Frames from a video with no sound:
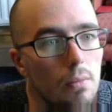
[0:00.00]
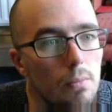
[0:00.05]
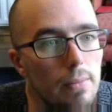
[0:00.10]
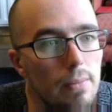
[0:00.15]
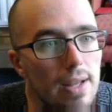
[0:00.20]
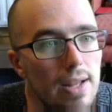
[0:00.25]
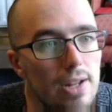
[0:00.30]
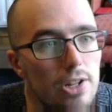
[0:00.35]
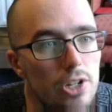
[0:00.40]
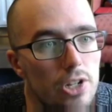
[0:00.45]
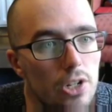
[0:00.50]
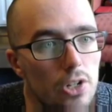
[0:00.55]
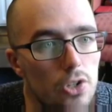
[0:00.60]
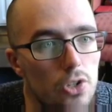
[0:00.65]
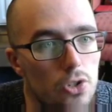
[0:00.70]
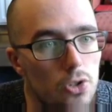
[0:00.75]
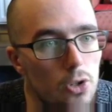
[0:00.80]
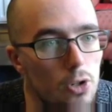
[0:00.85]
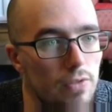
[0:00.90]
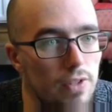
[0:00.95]
Matching
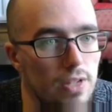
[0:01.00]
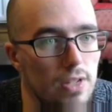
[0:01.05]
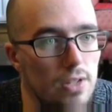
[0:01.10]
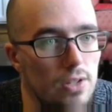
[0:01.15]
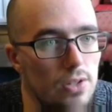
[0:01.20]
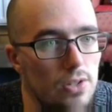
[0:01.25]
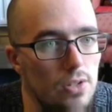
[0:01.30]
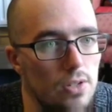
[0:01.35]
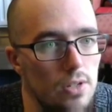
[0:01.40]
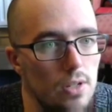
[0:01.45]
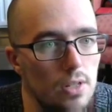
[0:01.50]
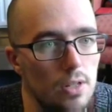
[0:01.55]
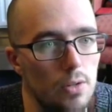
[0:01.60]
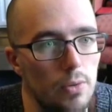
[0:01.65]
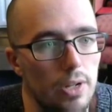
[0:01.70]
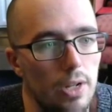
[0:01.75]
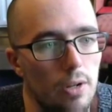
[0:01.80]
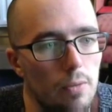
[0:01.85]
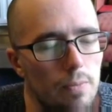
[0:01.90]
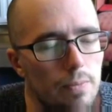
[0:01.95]
service. Yeah, there
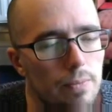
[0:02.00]
we go.